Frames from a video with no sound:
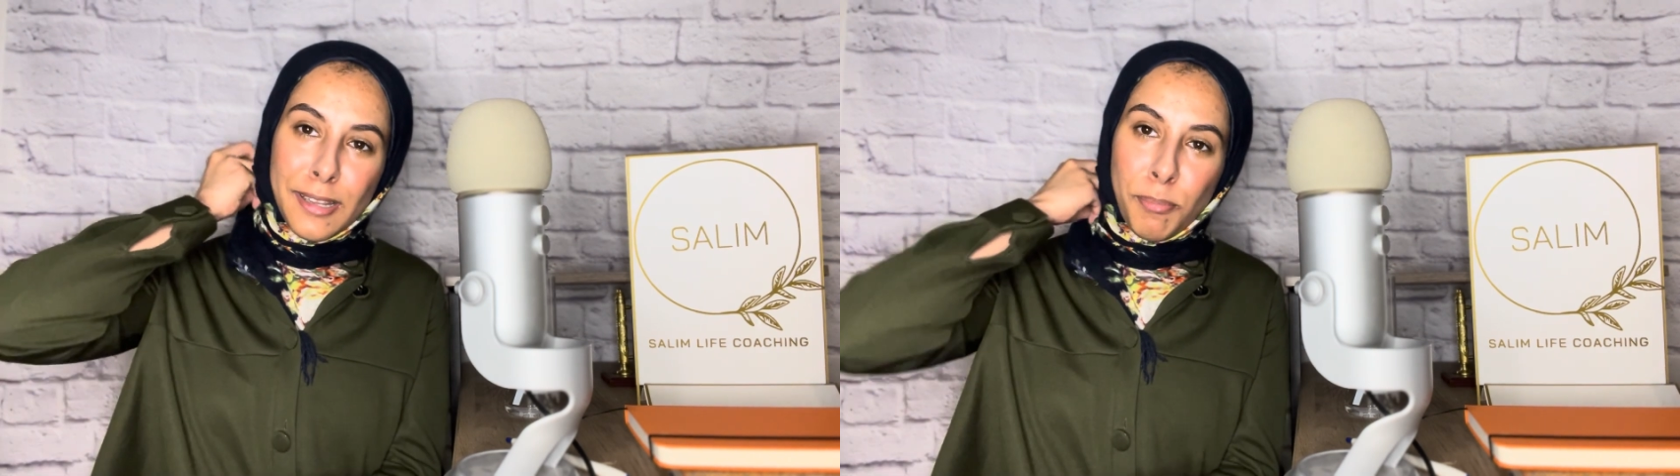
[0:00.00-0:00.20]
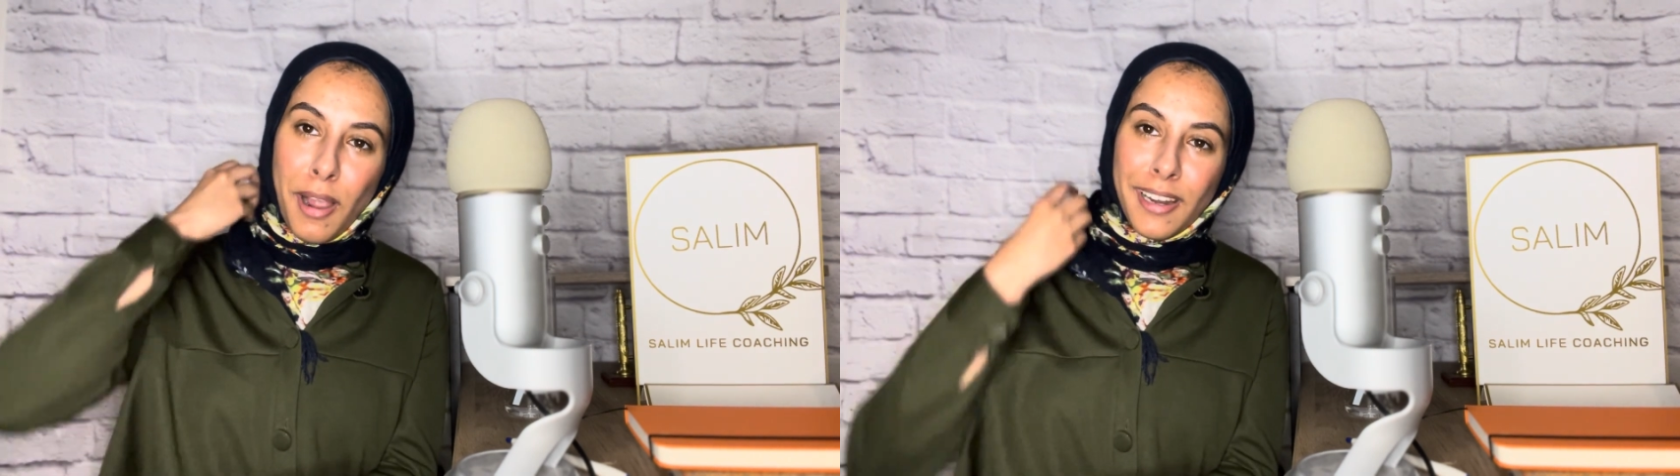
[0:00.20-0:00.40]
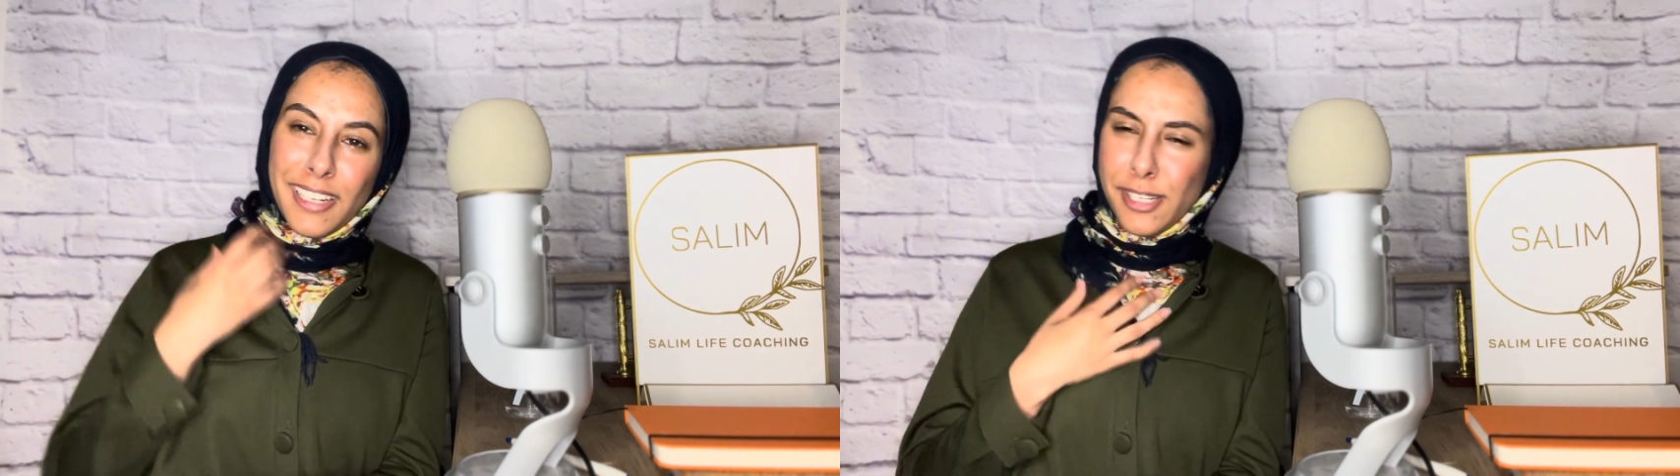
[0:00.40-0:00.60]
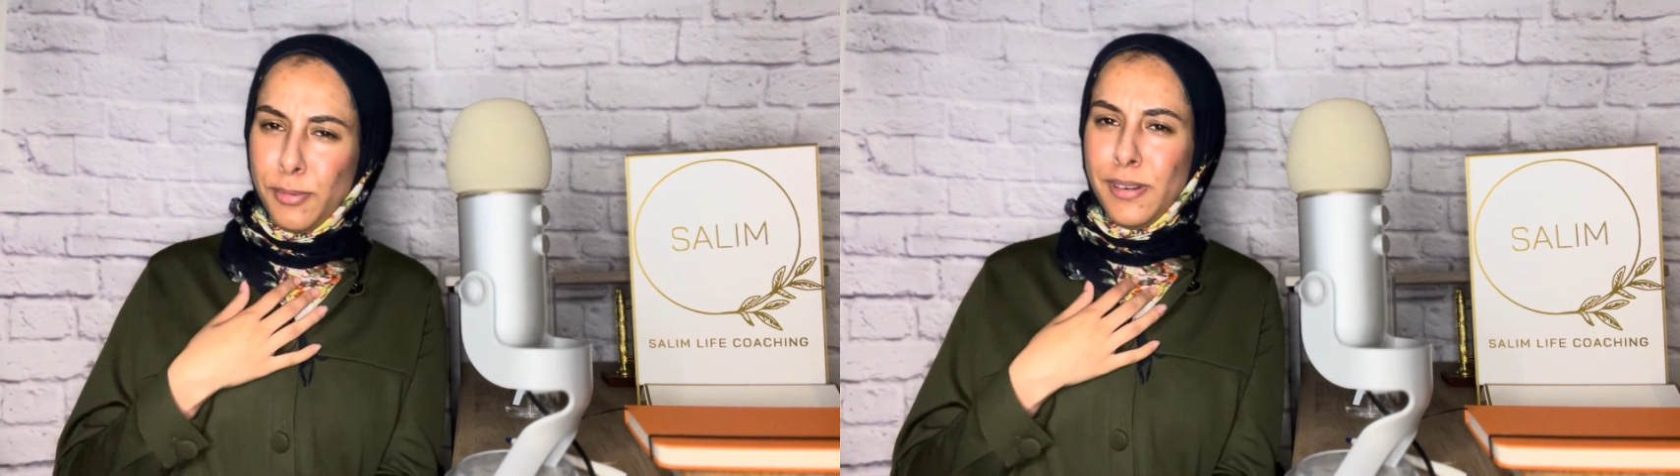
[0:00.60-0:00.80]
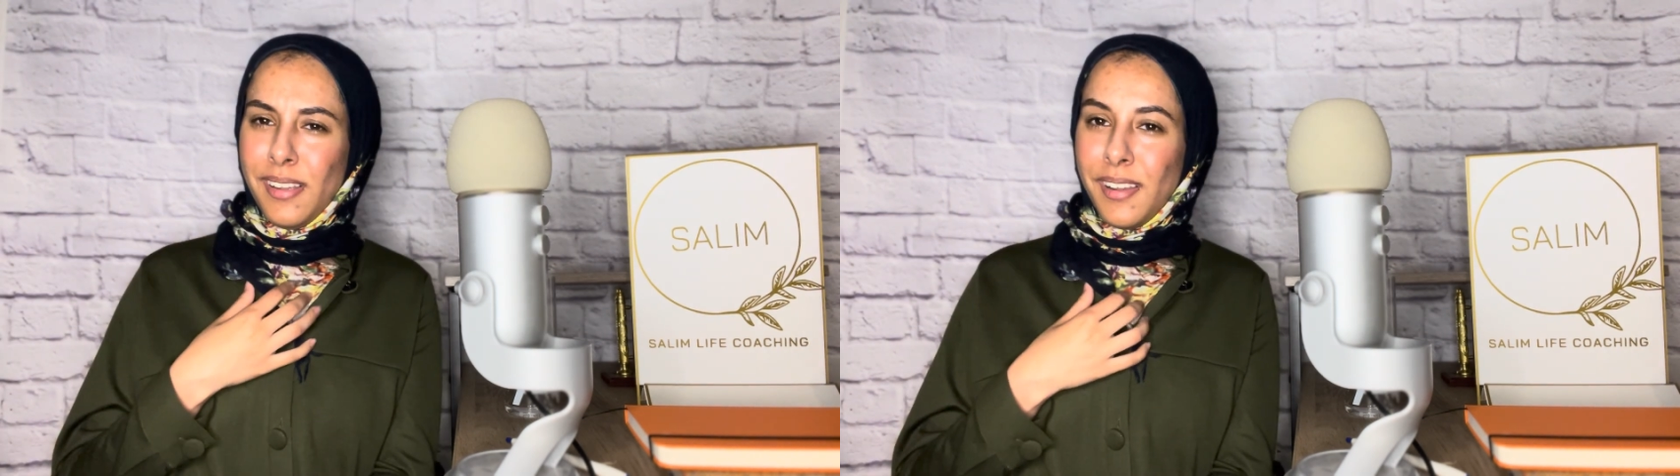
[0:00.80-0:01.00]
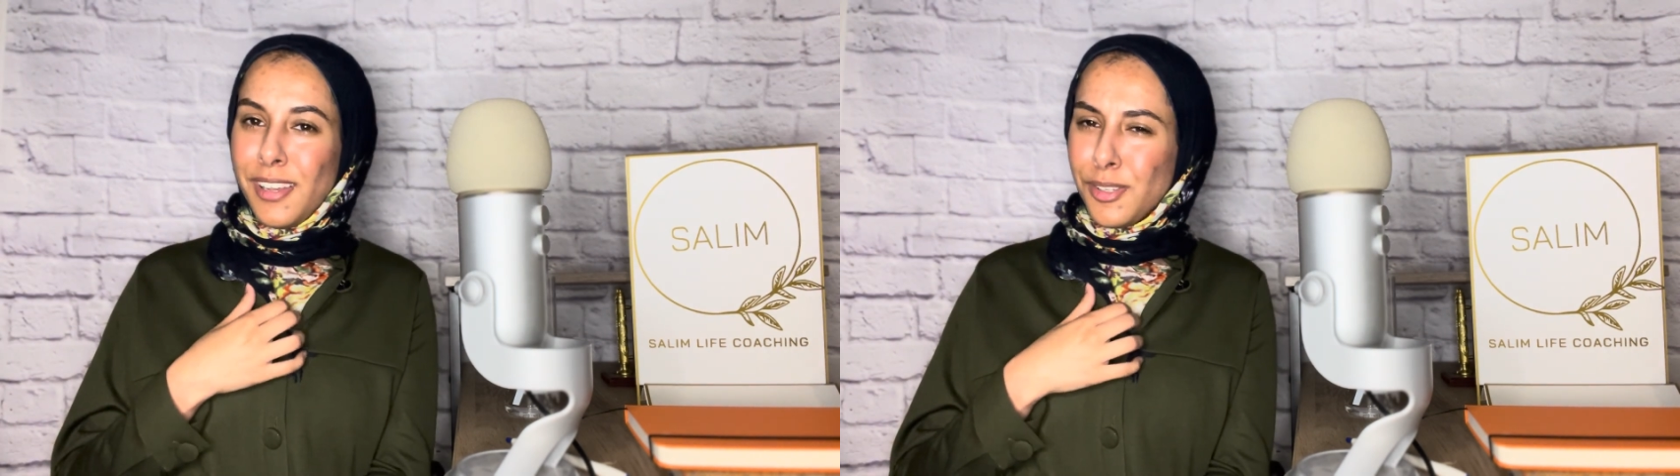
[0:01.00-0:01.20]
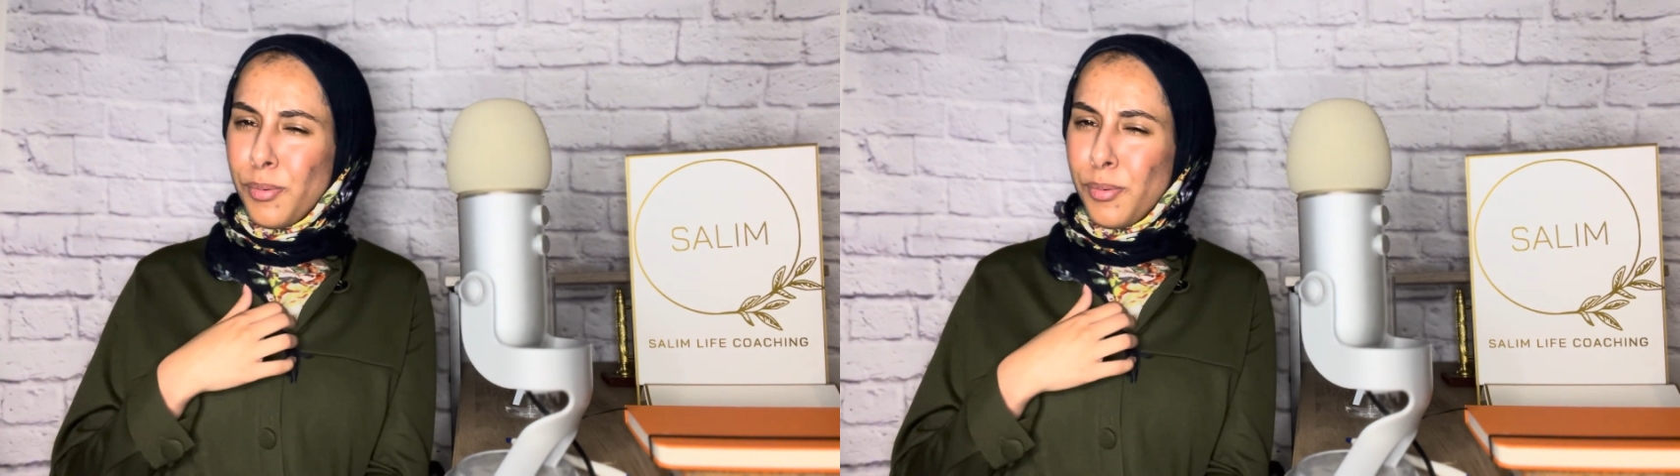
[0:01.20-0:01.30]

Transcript: proctitis wouldn't cause